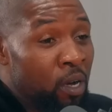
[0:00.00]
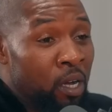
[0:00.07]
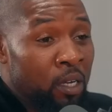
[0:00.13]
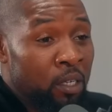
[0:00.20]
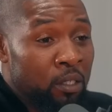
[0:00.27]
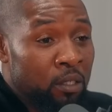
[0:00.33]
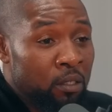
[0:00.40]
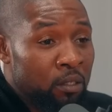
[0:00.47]

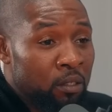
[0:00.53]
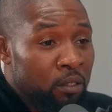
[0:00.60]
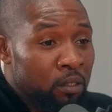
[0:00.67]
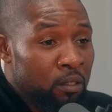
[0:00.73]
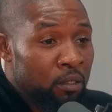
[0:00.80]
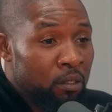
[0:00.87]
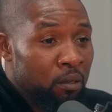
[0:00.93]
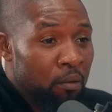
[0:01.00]
was okay,
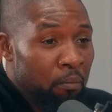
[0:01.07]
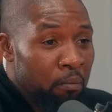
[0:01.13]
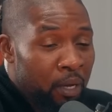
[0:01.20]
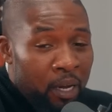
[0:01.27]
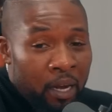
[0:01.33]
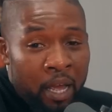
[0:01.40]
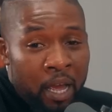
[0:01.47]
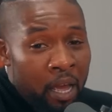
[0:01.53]

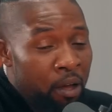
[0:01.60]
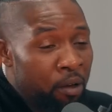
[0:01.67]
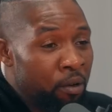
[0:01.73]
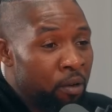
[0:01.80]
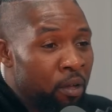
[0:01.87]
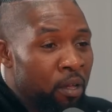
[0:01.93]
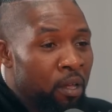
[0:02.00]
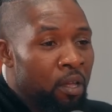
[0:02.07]
but
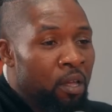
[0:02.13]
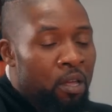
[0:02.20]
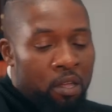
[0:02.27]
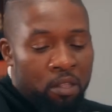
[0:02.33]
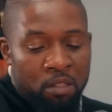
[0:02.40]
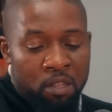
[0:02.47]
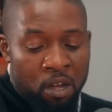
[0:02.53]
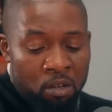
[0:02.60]
now
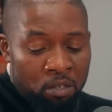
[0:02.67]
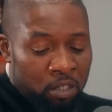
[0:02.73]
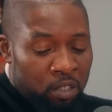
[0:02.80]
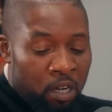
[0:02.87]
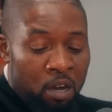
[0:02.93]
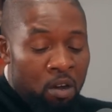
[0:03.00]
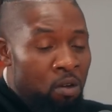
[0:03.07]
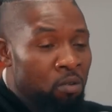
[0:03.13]
those
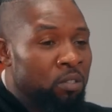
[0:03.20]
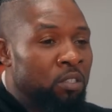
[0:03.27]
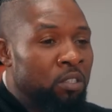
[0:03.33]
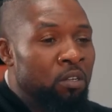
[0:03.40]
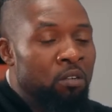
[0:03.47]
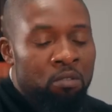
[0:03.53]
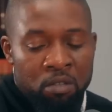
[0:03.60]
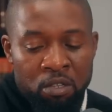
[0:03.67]
oats
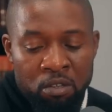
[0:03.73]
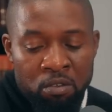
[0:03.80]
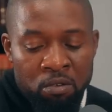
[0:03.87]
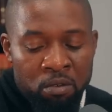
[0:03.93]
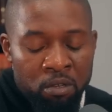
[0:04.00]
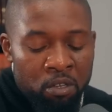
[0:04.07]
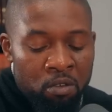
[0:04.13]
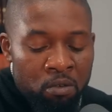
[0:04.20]
you
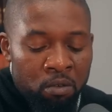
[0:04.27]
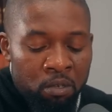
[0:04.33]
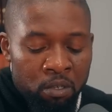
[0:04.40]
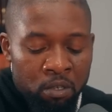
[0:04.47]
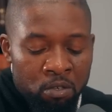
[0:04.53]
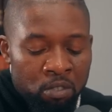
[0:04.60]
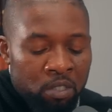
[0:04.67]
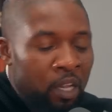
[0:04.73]
you you
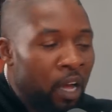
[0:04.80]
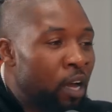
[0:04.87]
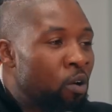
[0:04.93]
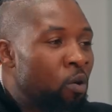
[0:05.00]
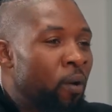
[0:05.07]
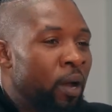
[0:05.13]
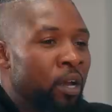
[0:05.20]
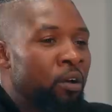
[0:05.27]
use that
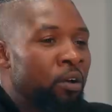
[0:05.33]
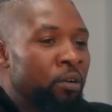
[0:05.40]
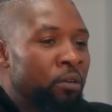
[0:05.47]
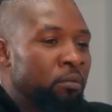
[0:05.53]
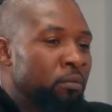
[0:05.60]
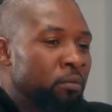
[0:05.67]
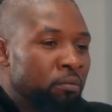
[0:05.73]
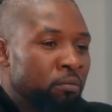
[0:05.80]
oats. Quaker.
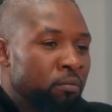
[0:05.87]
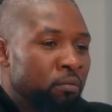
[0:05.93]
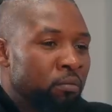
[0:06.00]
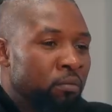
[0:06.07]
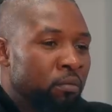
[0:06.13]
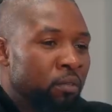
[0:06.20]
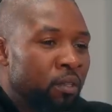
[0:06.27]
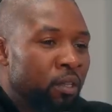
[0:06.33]
Yeah,
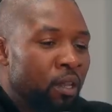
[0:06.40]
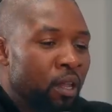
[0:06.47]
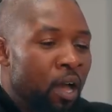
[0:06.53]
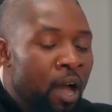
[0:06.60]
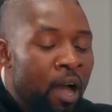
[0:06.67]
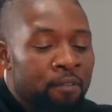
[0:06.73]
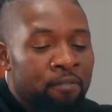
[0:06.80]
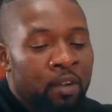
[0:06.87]

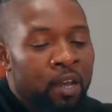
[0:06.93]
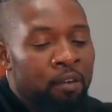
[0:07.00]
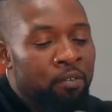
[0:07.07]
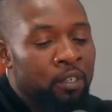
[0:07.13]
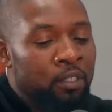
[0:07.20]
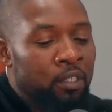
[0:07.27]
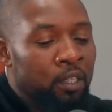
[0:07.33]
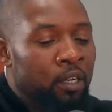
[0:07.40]
I've
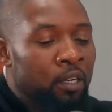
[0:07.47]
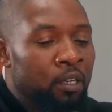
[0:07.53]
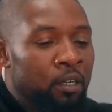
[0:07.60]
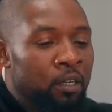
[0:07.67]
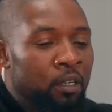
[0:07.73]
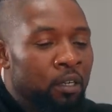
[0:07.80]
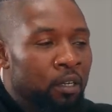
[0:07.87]
never seen